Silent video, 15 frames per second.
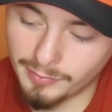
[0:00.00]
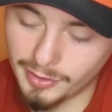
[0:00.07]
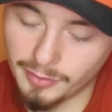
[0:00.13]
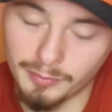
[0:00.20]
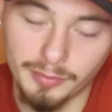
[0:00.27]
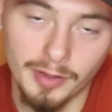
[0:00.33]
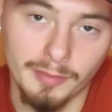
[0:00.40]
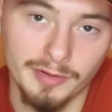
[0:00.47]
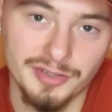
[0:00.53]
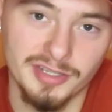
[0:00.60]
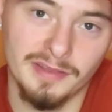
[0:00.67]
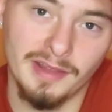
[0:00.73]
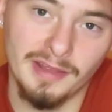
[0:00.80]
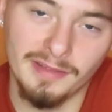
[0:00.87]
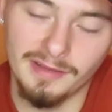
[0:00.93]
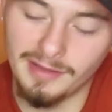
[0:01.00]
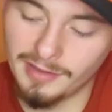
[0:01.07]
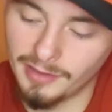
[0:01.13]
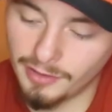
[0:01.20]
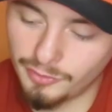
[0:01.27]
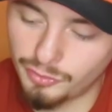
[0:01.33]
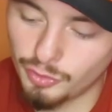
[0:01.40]
It's been pretty much
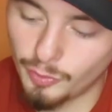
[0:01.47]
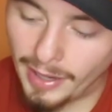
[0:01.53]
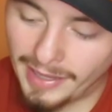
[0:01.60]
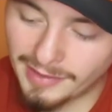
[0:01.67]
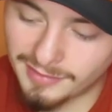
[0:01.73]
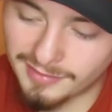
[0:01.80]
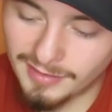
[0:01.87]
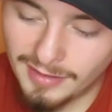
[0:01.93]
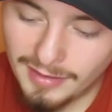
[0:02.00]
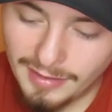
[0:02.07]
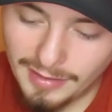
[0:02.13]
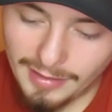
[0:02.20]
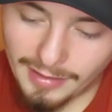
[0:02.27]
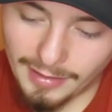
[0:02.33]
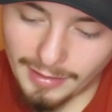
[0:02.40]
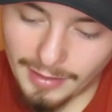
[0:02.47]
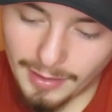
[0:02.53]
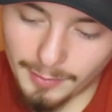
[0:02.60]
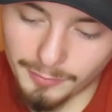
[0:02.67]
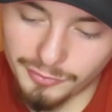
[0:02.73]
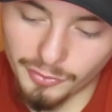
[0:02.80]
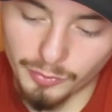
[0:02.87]
in the
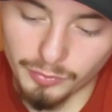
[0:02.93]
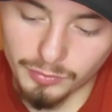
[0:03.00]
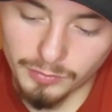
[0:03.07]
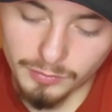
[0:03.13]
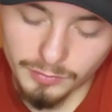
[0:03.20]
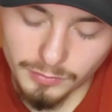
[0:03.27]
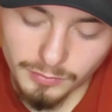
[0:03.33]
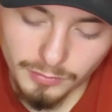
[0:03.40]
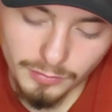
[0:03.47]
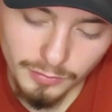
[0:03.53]
2.8s. So